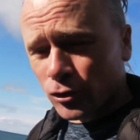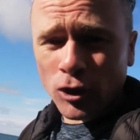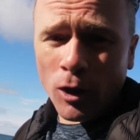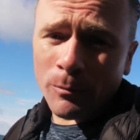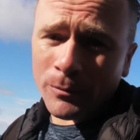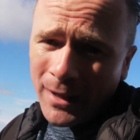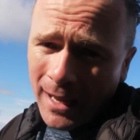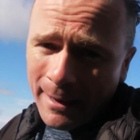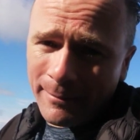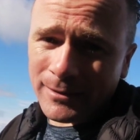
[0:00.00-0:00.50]

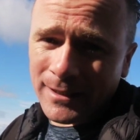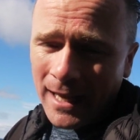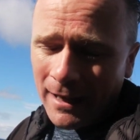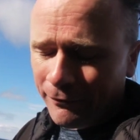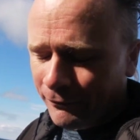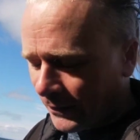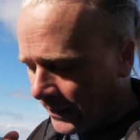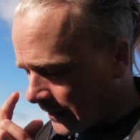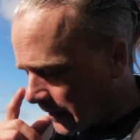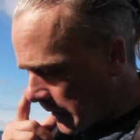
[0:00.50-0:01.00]
Sometimes
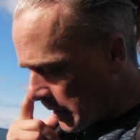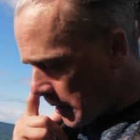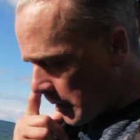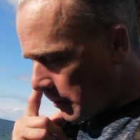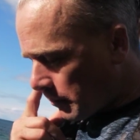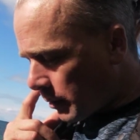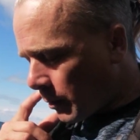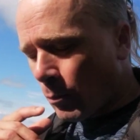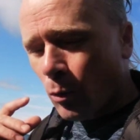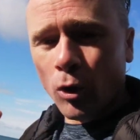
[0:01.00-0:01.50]
f8,
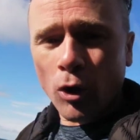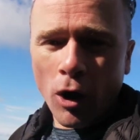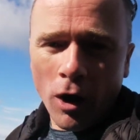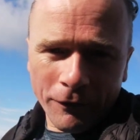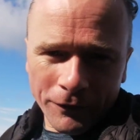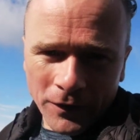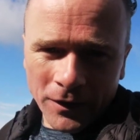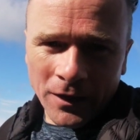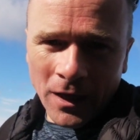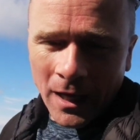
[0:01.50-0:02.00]
but more
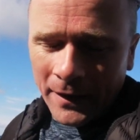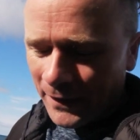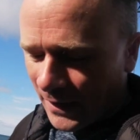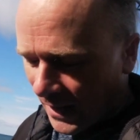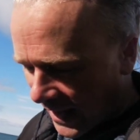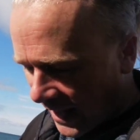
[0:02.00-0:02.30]
often than not